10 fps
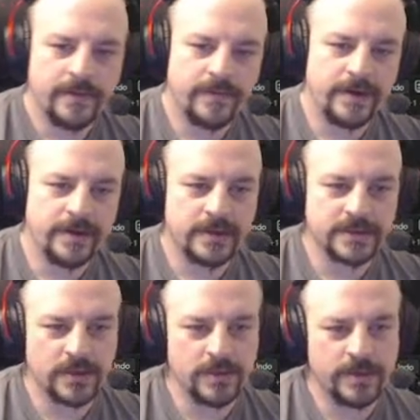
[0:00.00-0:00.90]
Right?
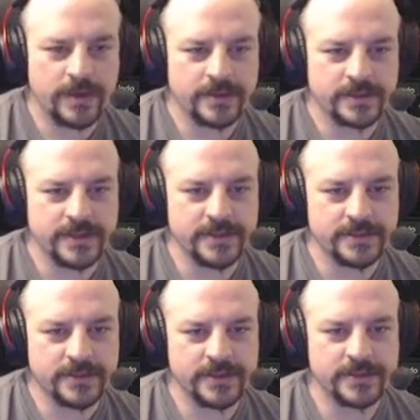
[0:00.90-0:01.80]
Because so like
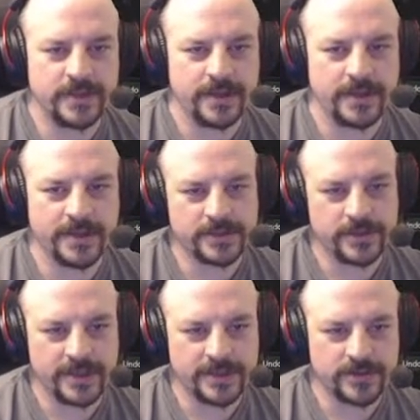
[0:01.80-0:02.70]
since like
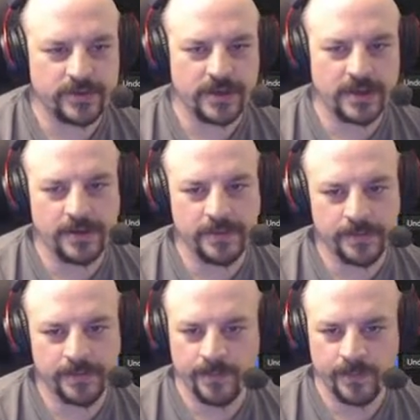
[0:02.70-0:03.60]
yesterday's
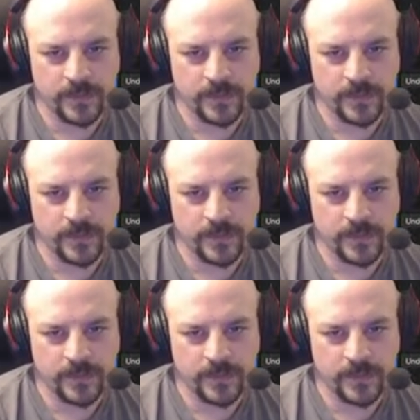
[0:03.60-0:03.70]
stream